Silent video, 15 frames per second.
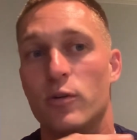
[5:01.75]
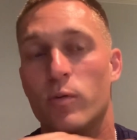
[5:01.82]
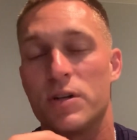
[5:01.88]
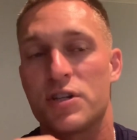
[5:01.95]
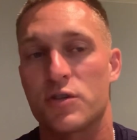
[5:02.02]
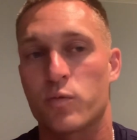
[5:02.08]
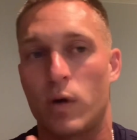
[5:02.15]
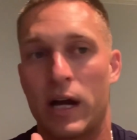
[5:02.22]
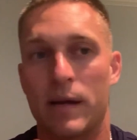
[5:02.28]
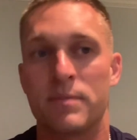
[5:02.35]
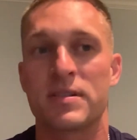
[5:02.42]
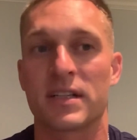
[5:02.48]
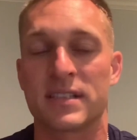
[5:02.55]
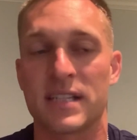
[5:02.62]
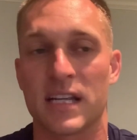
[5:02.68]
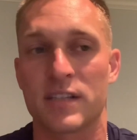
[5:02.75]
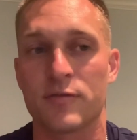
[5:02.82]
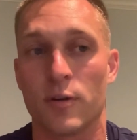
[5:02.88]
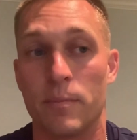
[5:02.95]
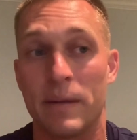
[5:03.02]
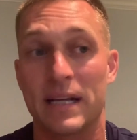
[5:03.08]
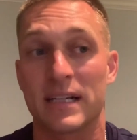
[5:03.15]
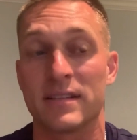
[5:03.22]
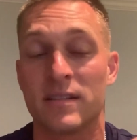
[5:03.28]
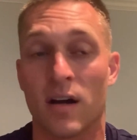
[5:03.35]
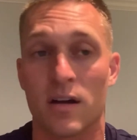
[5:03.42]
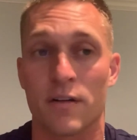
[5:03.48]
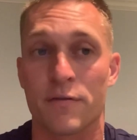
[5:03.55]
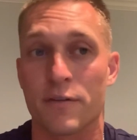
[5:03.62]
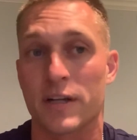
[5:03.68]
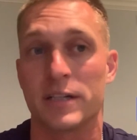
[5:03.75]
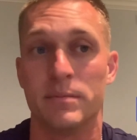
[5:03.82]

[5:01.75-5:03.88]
which is why I'm successful and make a ton of freaking